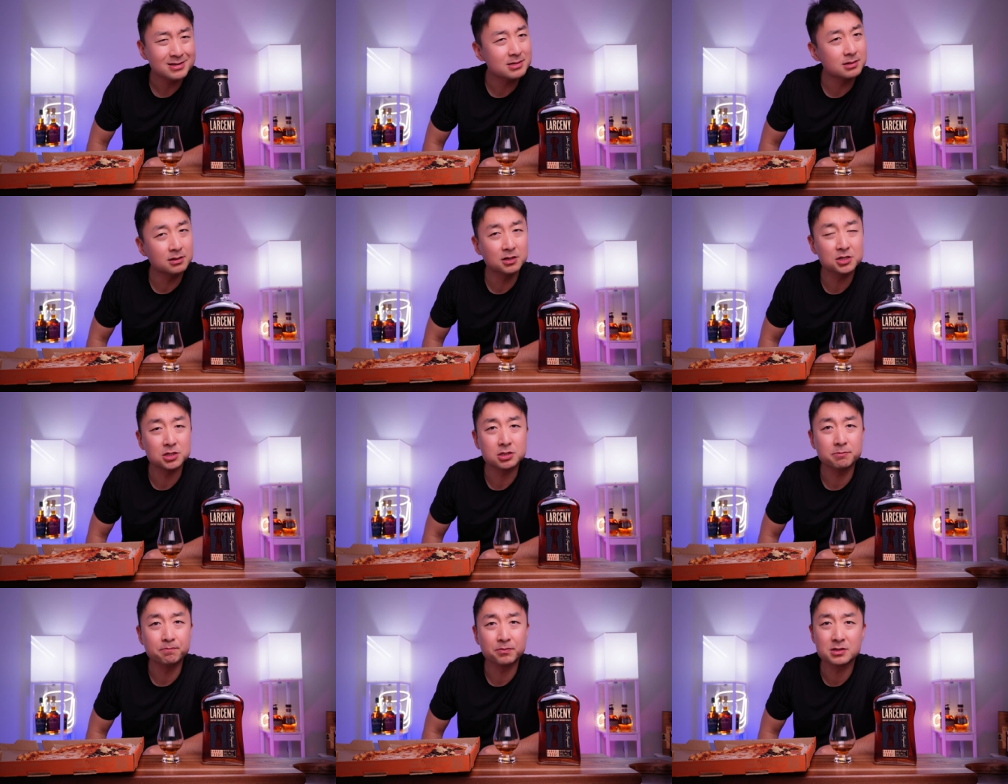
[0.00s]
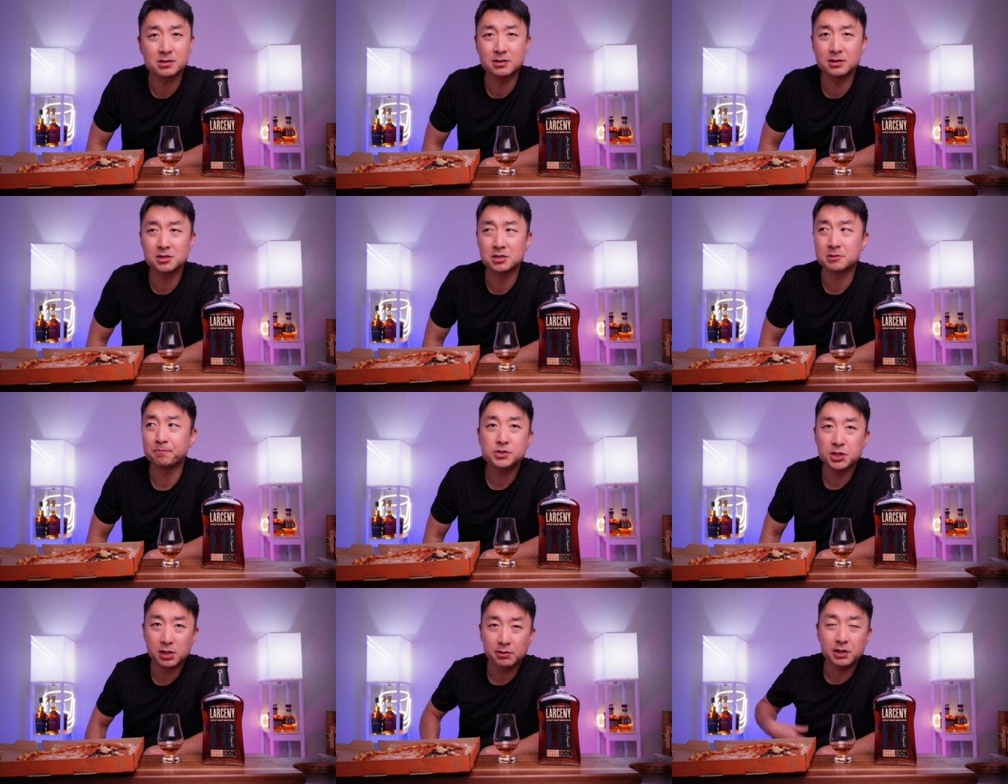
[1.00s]
it's delicious it's delicious
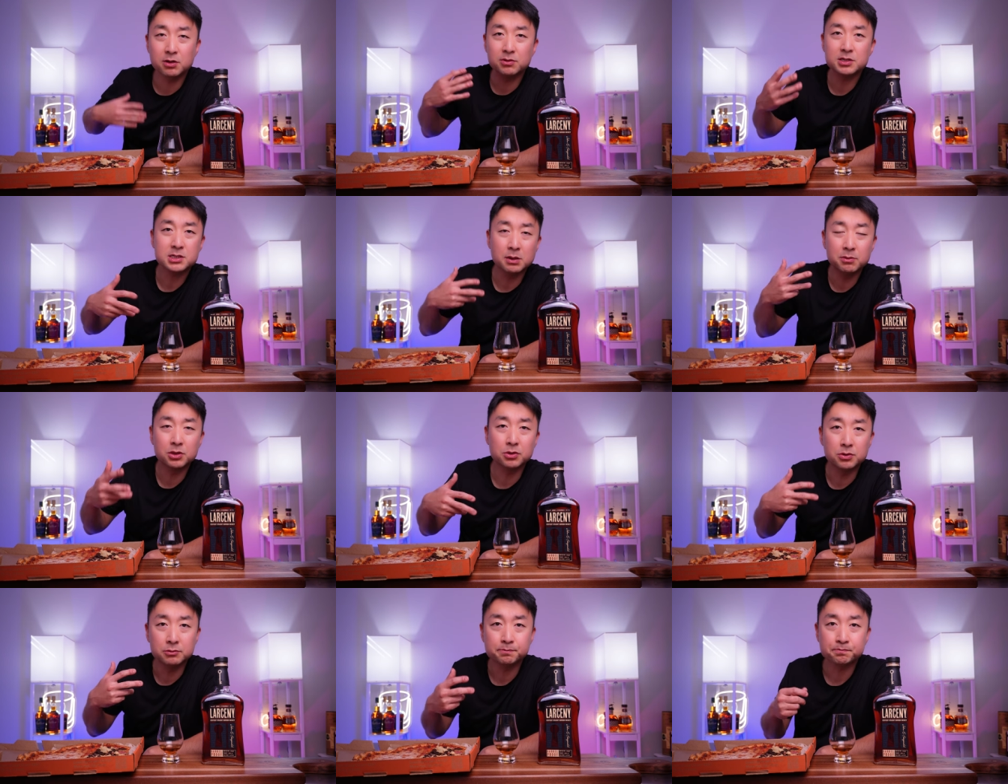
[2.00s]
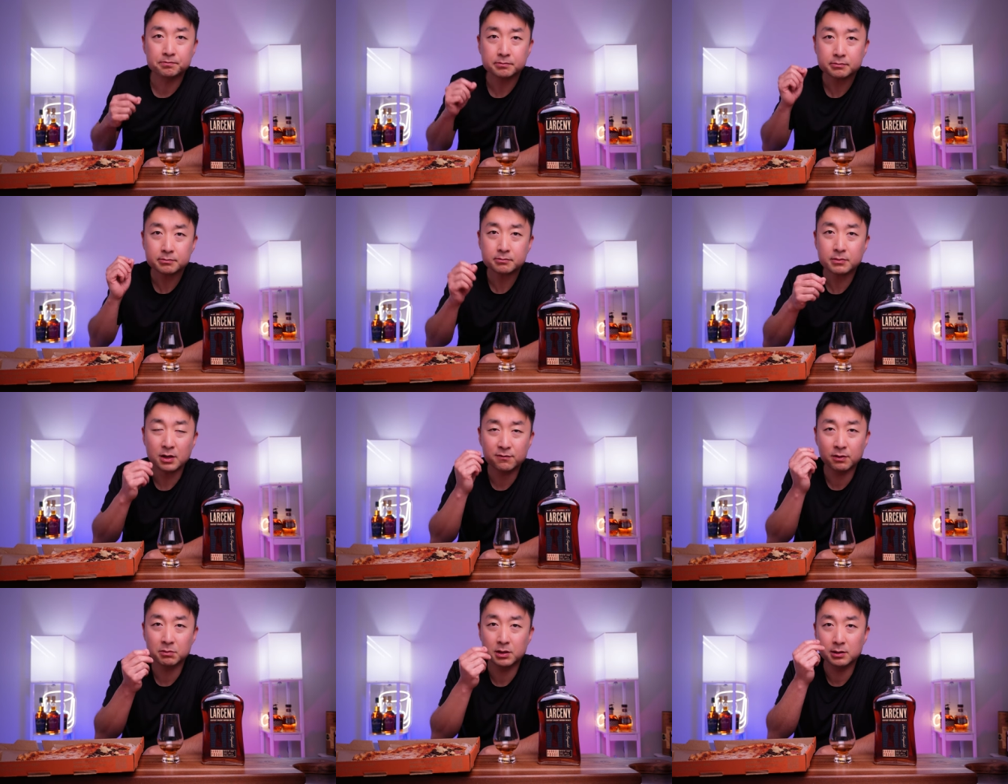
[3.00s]
cherry note is coming through
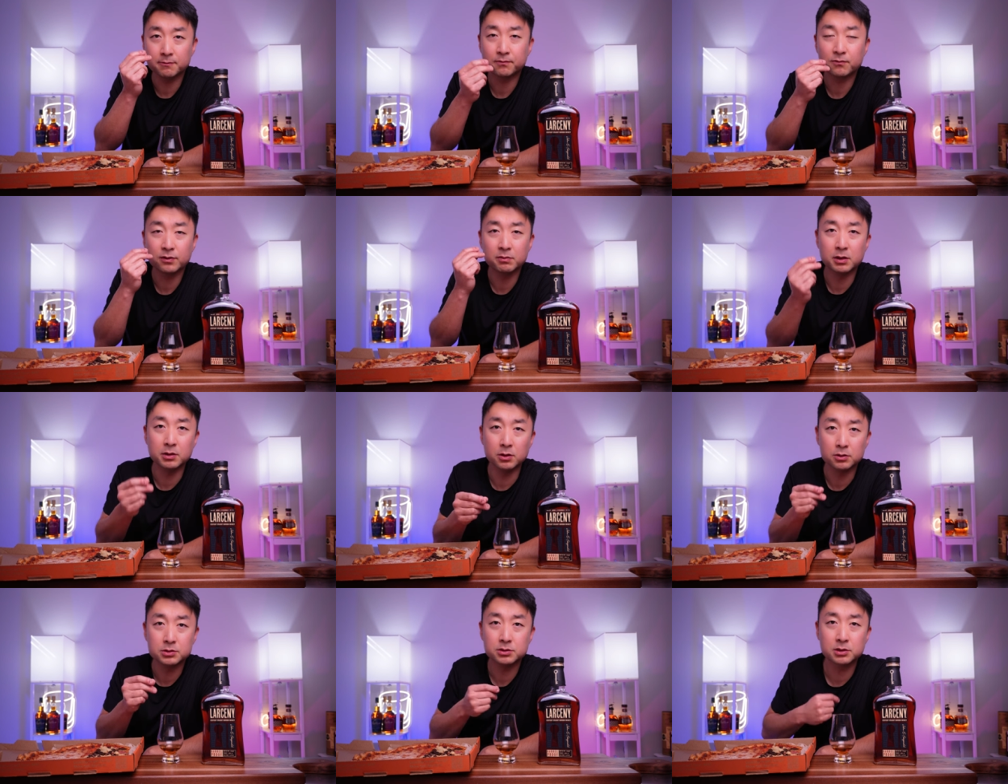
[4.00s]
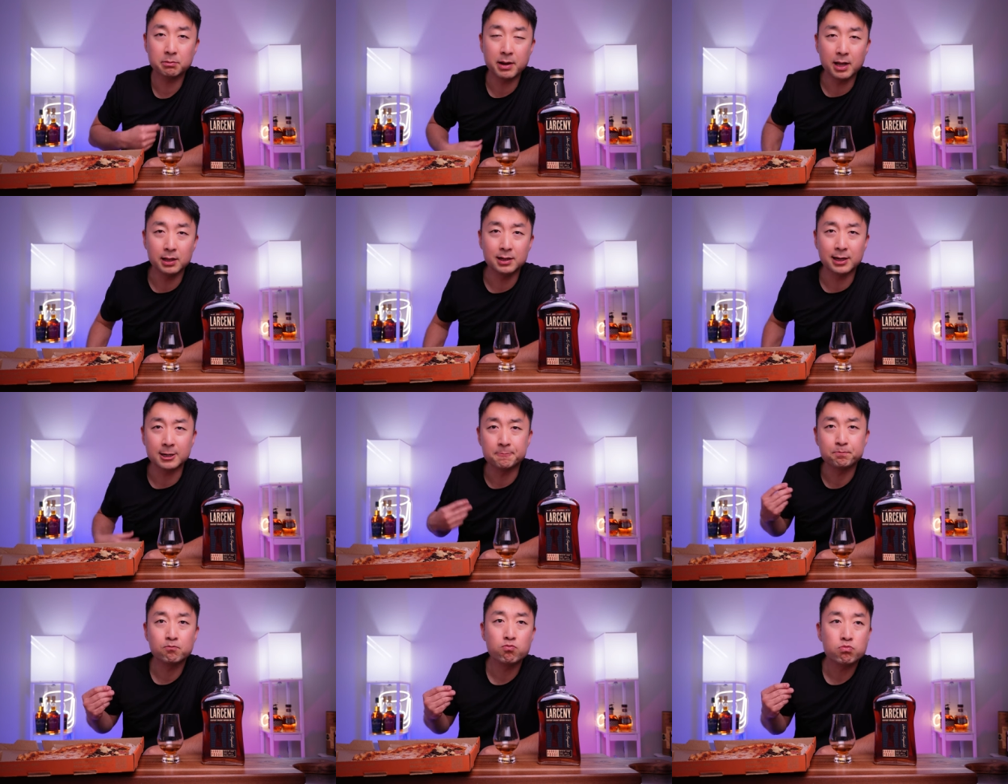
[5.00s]
from the from the nose to the palate like a,
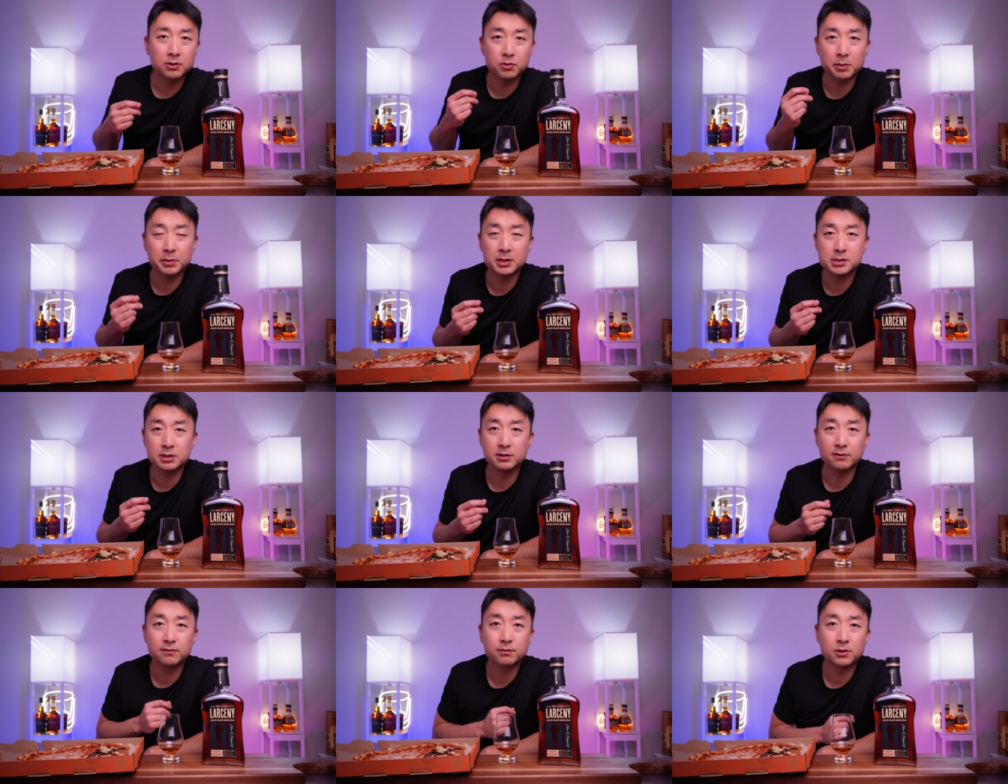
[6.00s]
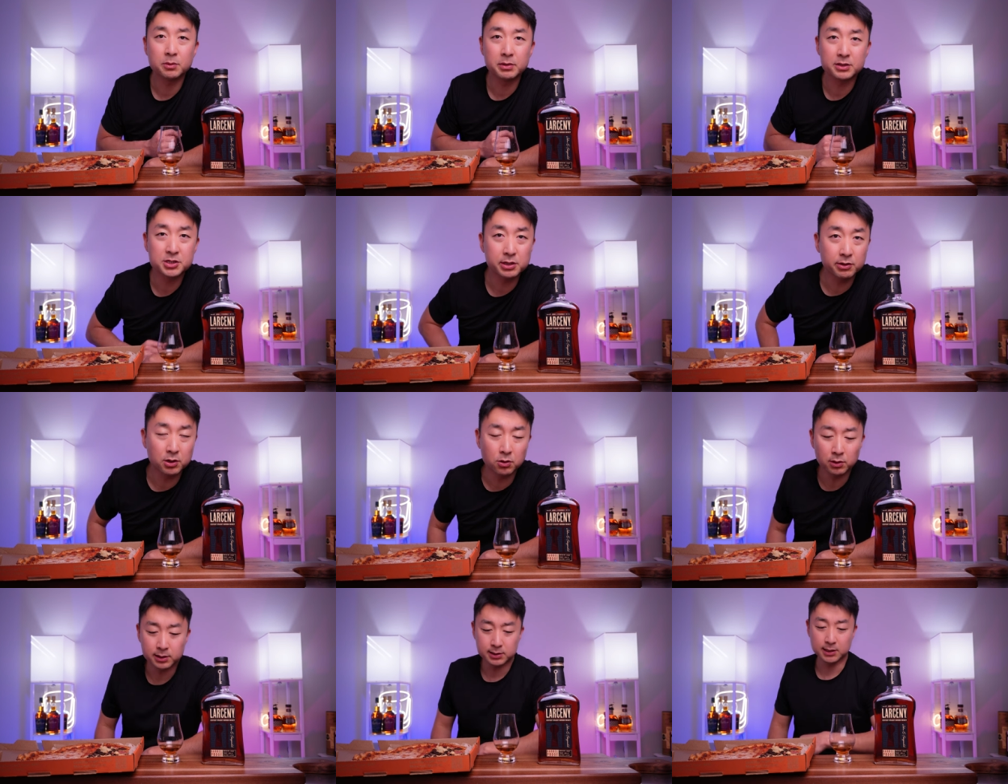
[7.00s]
a reminiscent of a little bit of cherry
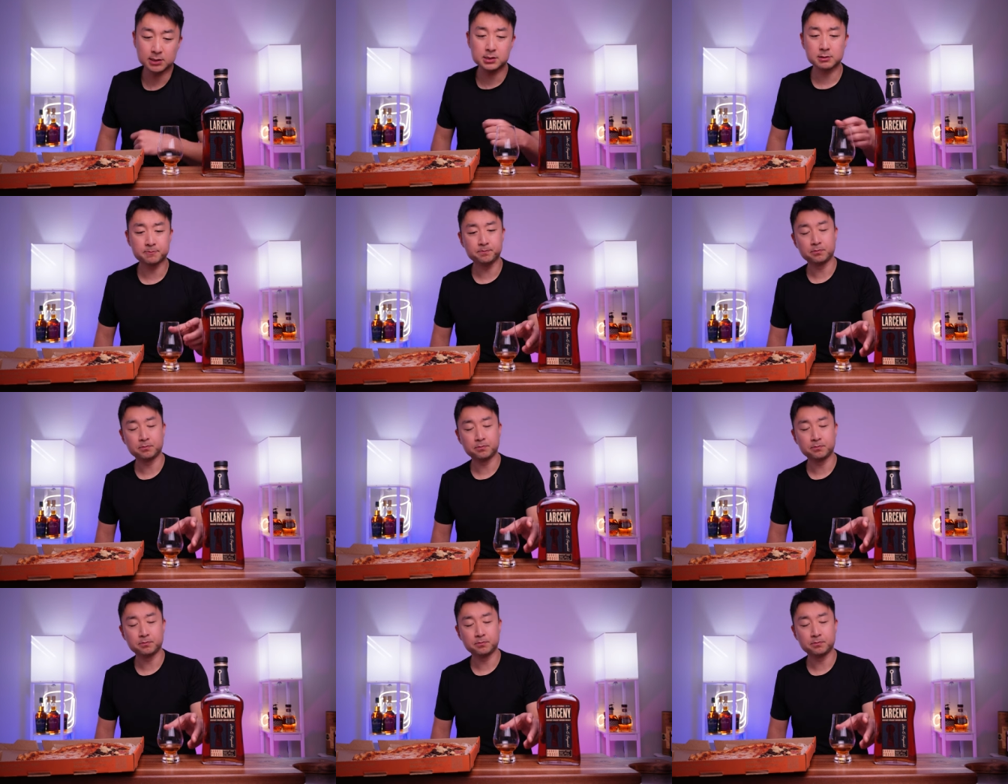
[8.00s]
cola taste